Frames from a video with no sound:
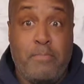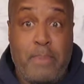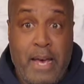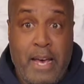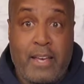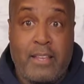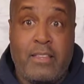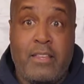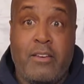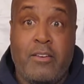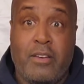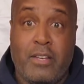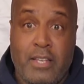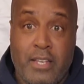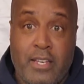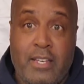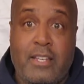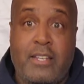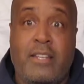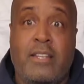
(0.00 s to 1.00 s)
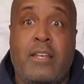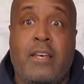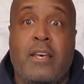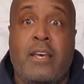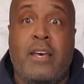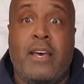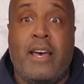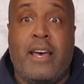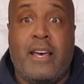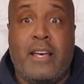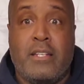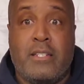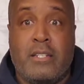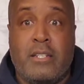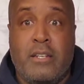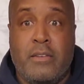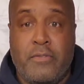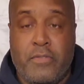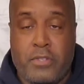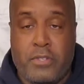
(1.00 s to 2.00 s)
he's back there again
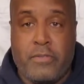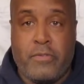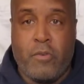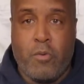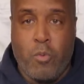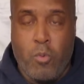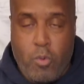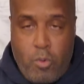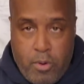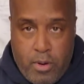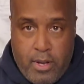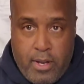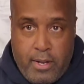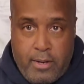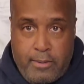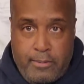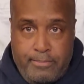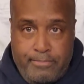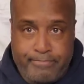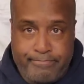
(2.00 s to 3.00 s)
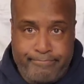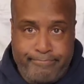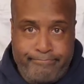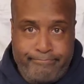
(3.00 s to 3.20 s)
as defensive coordinator.